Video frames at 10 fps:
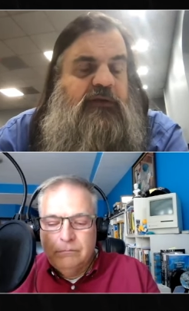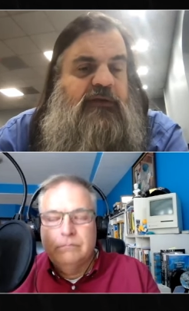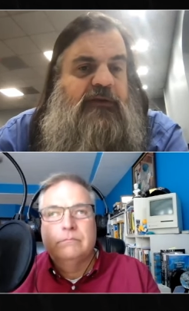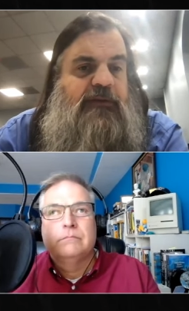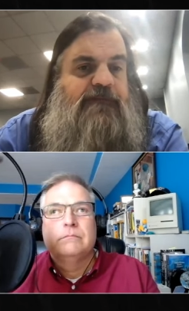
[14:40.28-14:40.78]

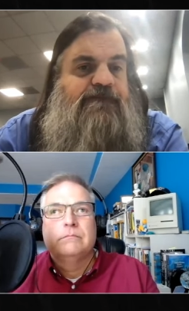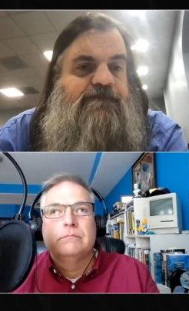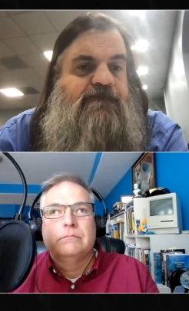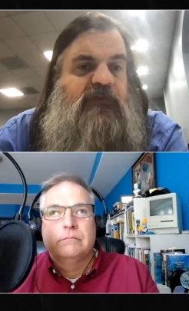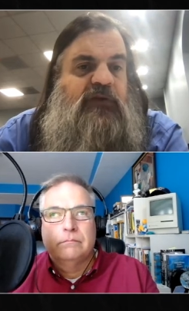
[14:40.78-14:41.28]
Speaker 1: um,
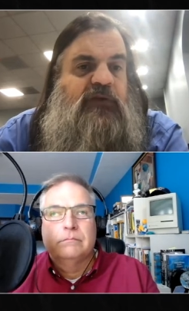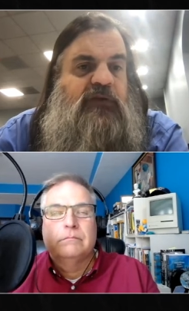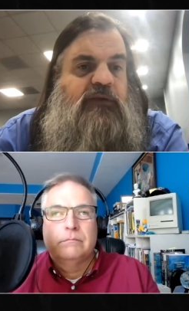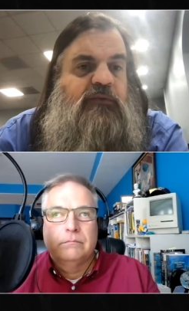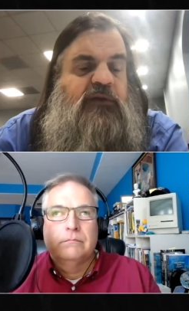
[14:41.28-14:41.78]

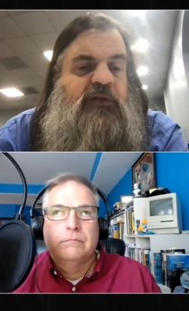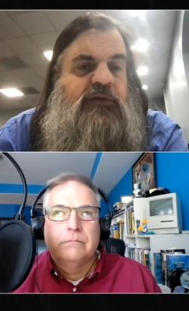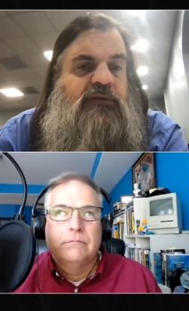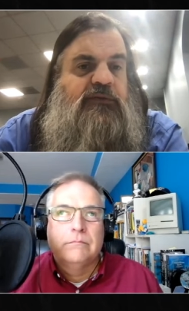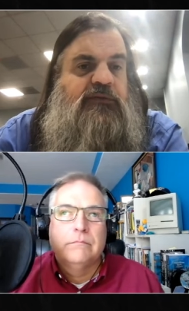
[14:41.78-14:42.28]
uh,
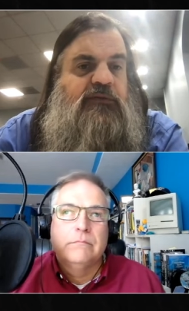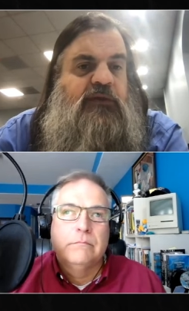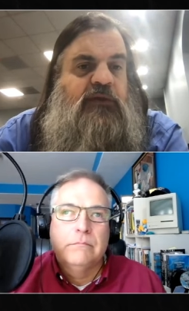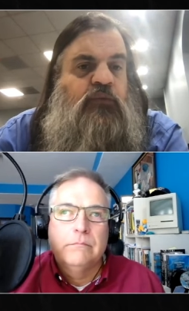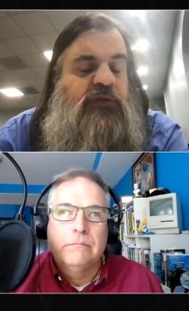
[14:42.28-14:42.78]
and
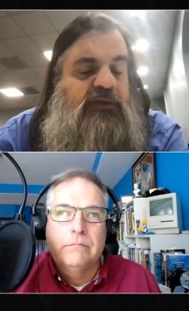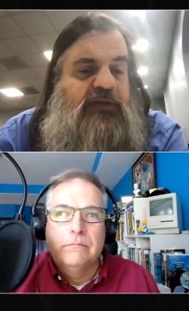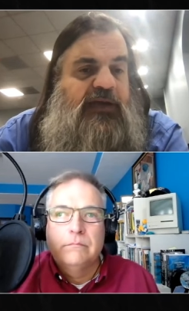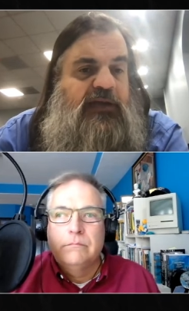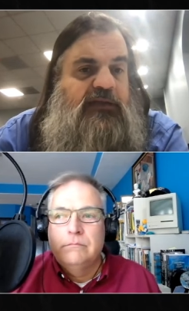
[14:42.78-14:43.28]
are willing
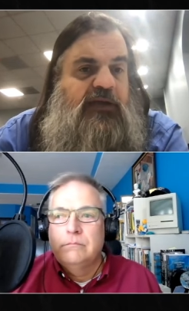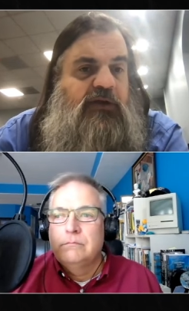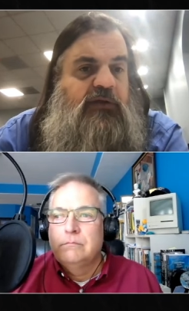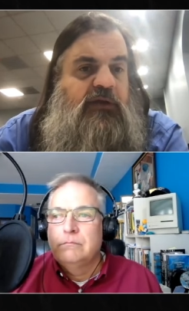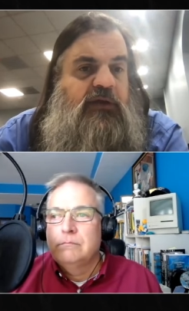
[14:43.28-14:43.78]
to act
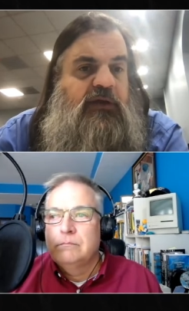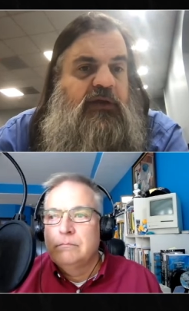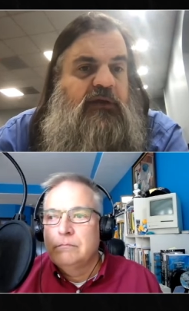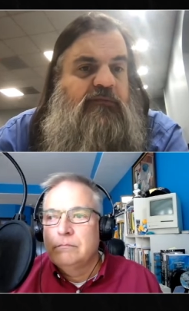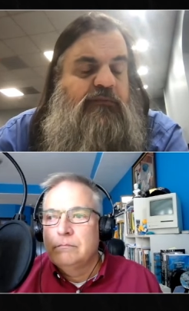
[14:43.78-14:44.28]
out.
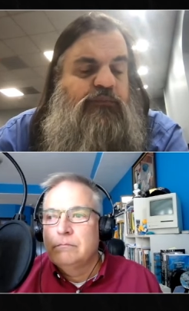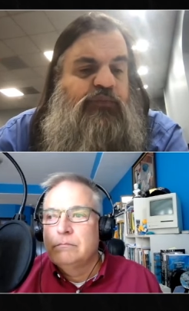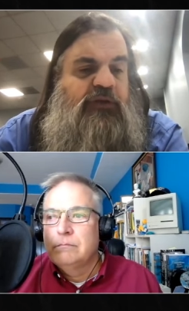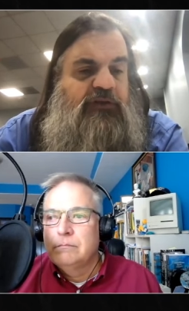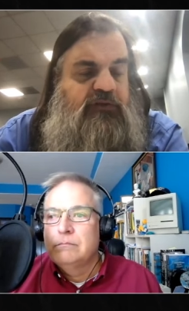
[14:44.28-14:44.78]
Um,
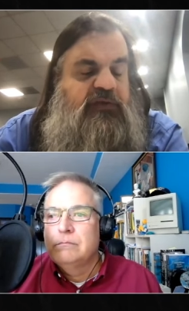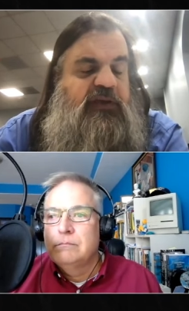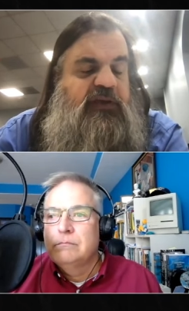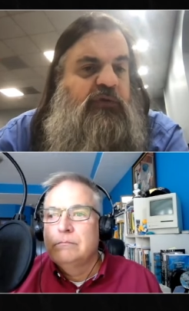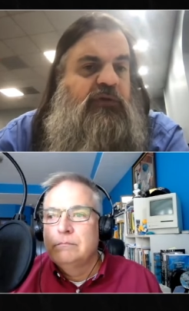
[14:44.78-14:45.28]
but as you
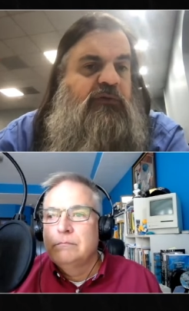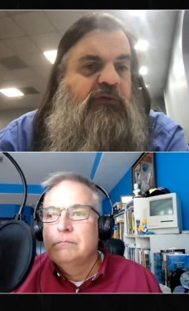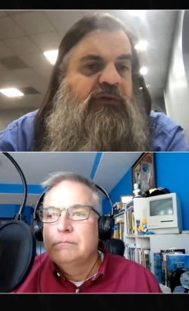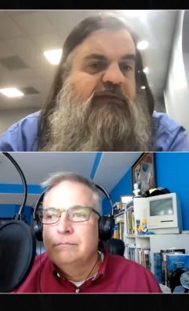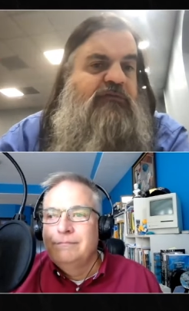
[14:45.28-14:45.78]
say, we
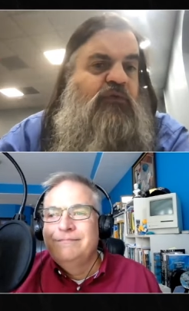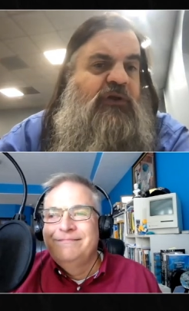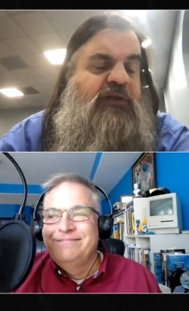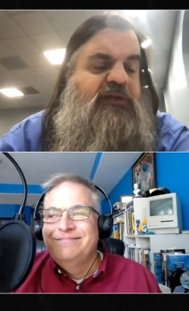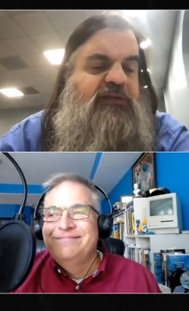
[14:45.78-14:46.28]
don't have
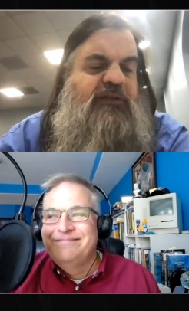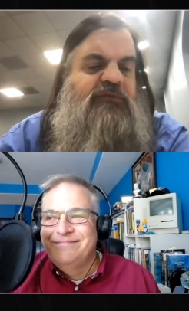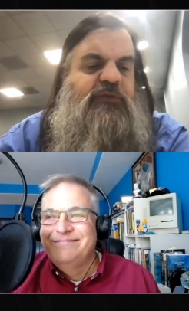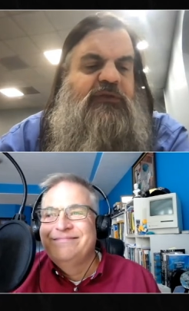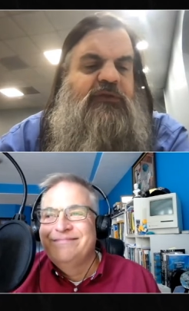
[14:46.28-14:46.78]
organized
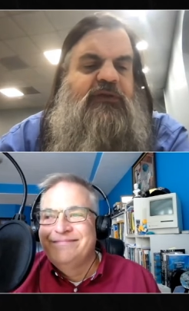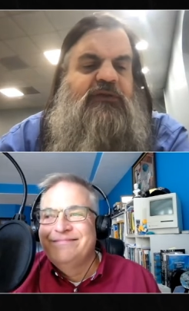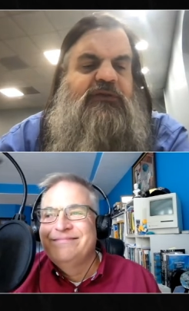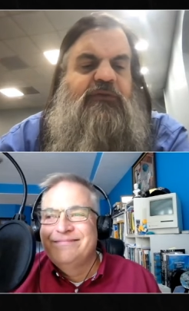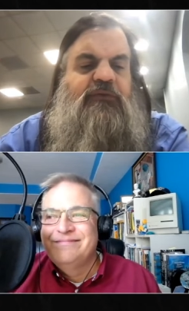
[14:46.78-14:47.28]
left wing uh,
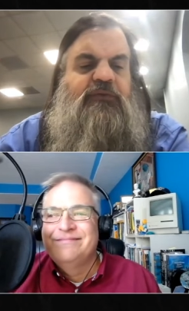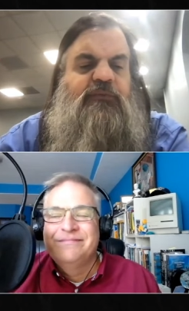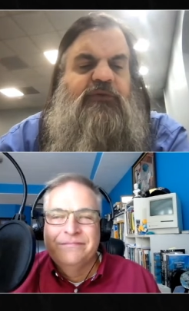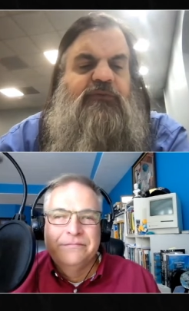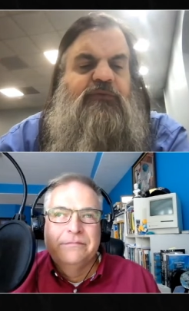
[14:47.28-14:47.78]
terrorism
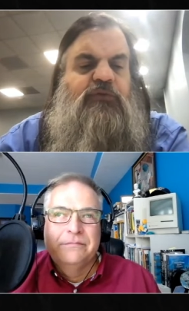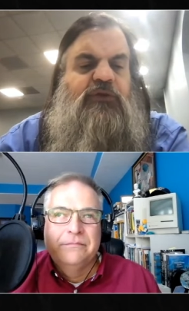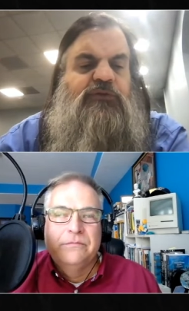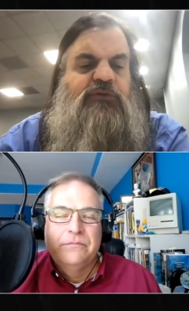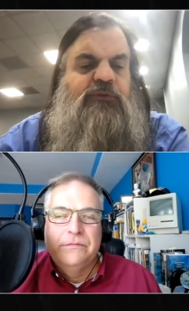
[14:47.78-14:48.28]
here.
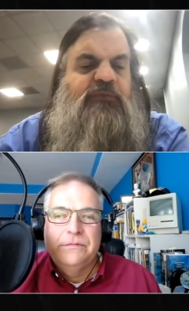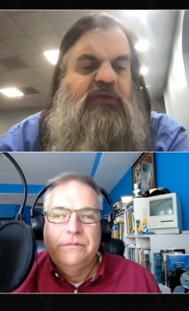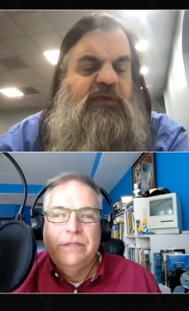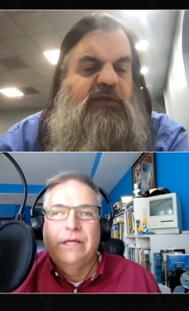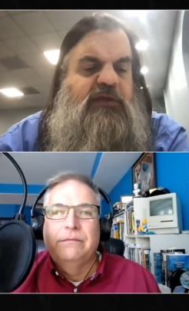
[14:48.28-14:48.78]
Quite true.
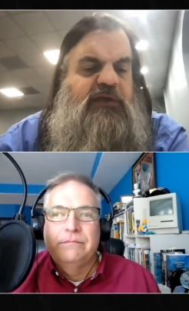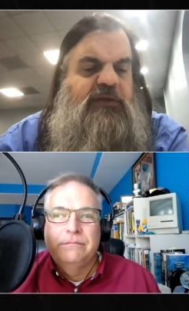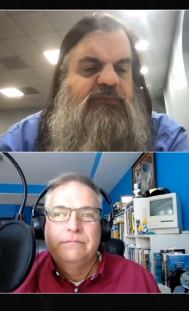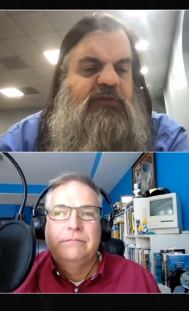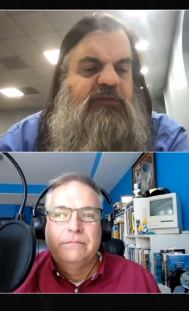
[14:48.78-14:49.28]
Yeah.
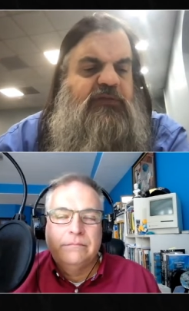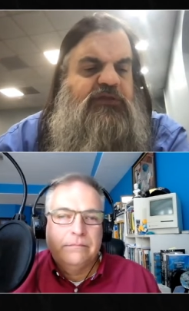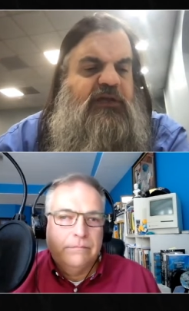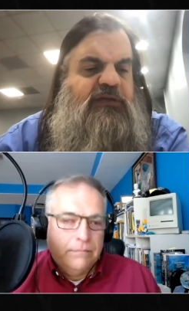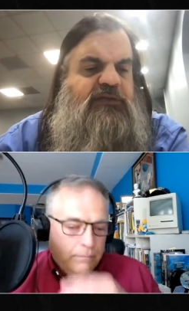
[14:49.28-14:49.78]
Uh, in the
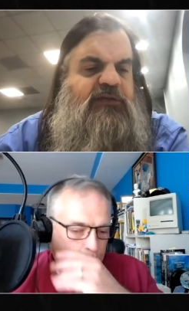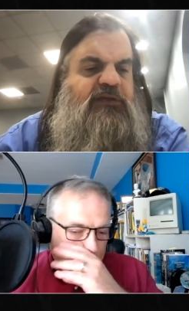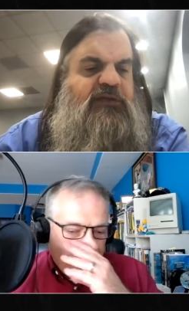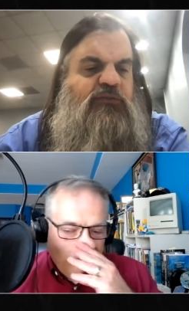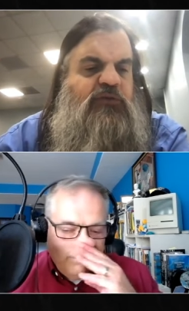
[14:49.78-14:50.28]
chat,
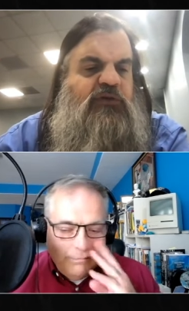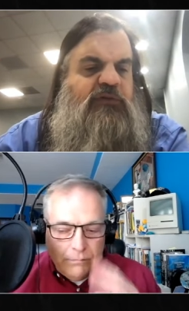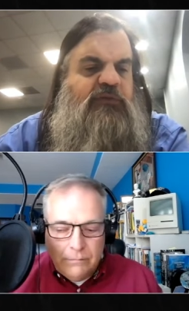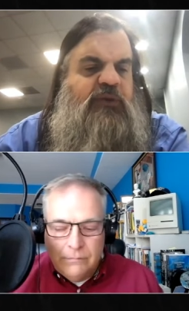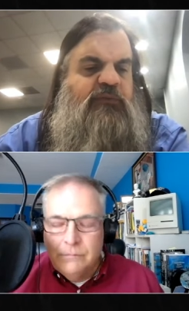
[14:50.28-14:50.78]
uh,
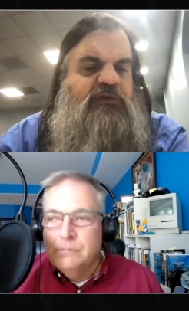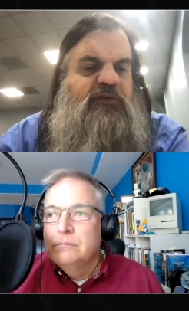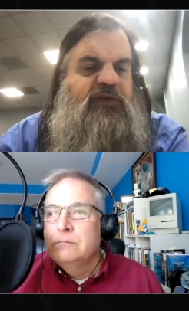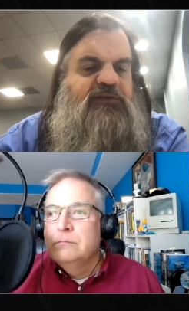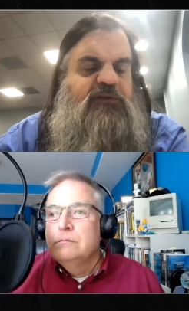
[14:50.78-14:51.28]
Will
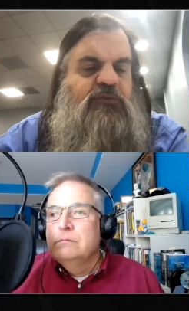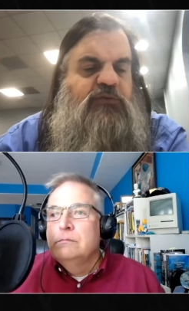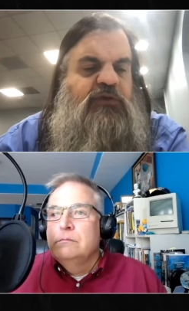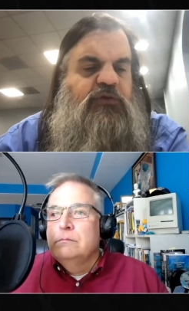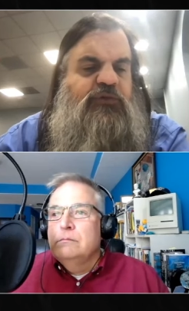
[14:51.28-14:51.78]
Emerson asks a
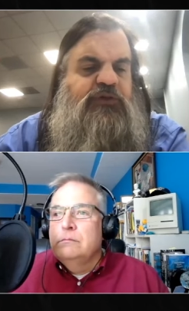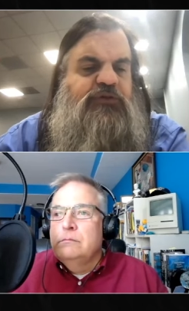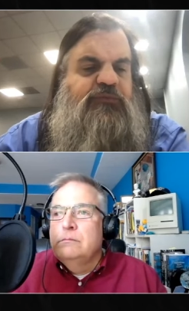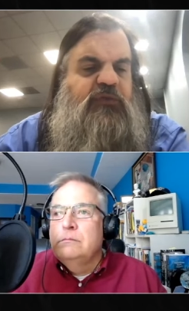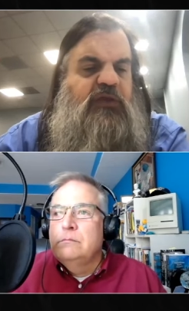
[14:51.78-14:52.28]
really good
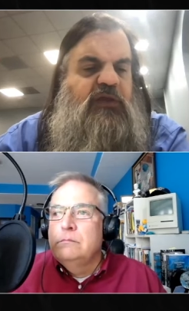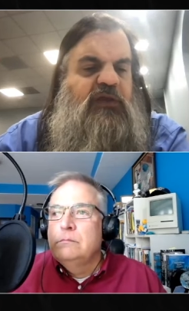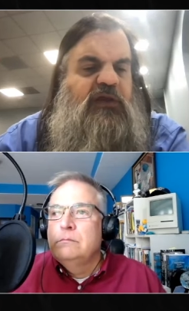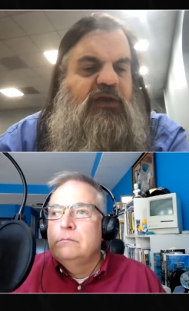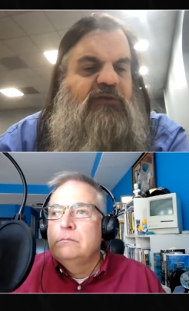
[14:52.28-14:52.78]
question
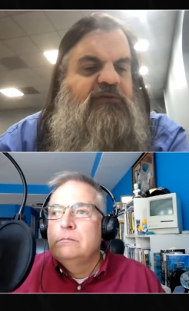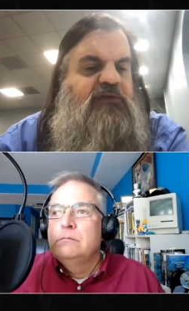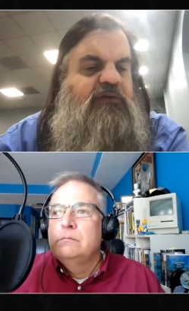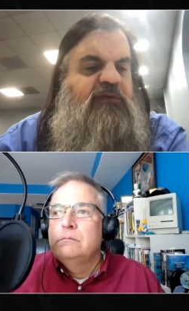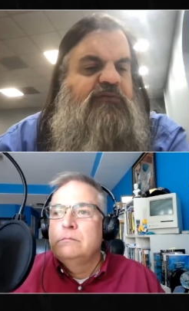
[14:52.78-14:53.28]
uh, How does
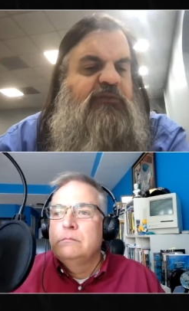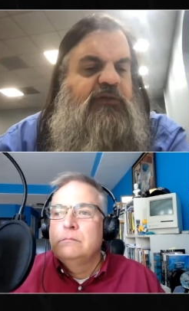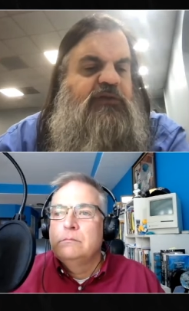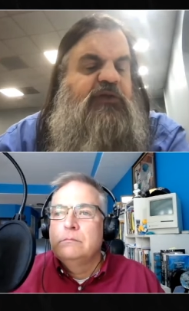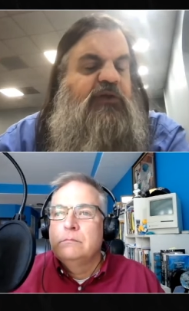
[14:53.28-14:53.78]
the U.S.
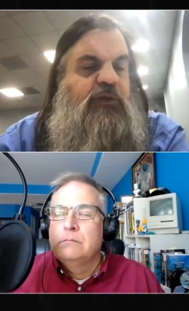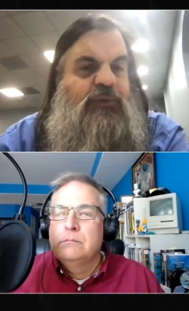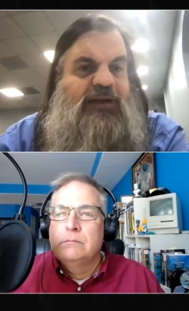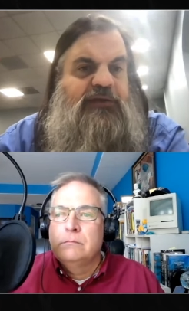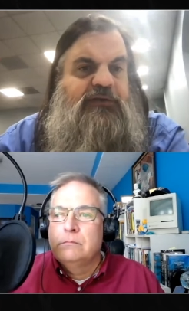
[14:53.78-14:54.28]
military
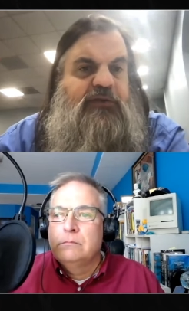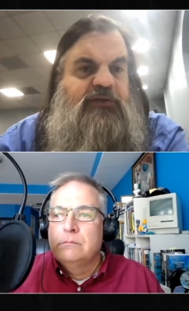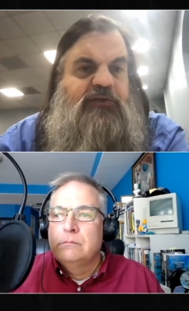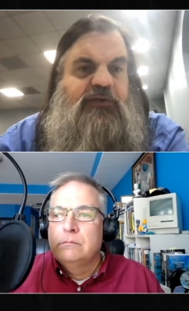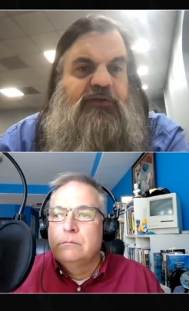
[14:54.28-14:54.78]
react to this
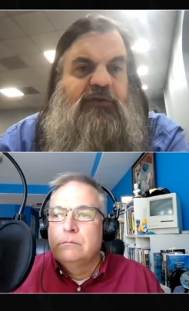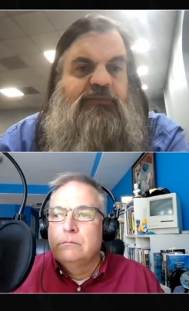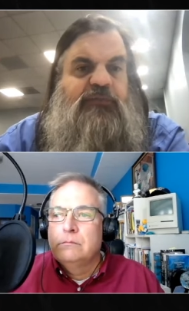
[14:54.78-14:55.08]
scenario?